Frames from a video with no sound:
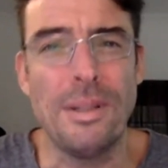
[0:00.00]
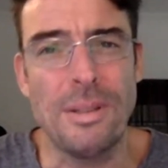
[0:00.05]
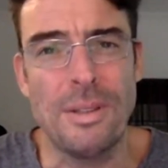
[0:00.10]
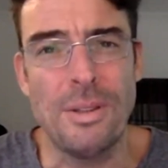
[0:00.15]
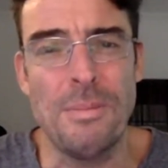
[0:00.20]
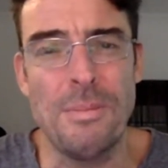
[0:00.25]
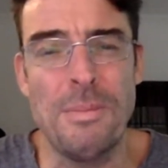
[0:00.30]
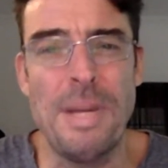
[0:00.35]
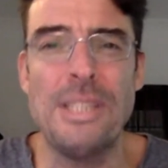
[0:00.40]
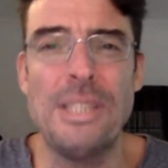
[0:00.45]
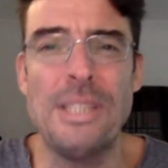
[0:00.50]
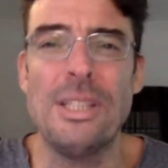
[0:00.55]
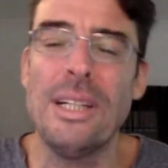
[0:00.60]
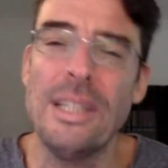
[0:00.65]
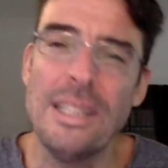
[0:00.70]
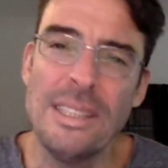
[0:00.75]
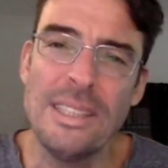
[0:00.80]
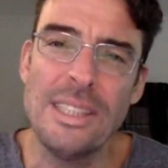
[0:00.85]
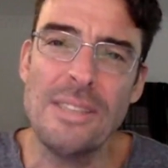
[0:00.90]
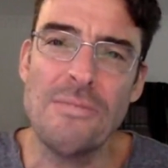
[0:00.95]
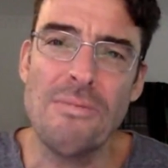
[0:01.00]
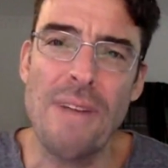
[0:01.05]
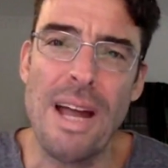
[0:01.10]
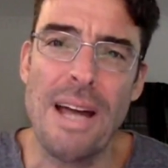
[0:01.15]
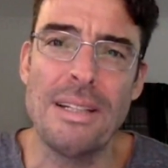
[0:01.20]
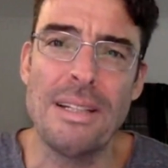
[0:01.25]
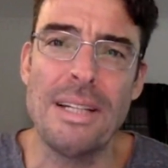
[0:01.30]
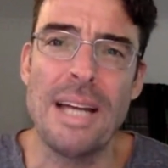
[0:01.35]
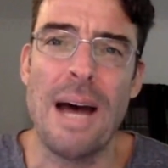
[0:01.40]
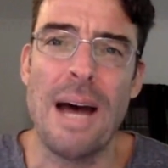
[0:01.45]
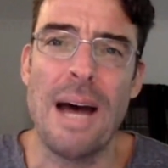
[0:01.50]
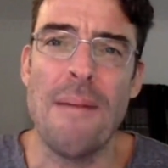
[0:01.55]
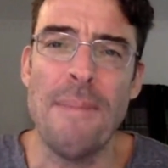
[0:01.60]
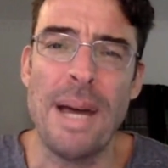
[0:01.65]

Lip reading: good measure, just round it up.